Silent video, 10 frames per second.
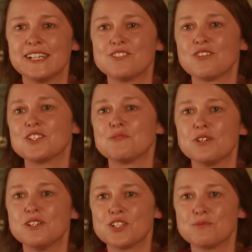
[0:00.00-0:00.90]
trying to
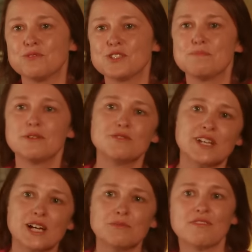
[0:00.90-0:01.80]
work towards, building up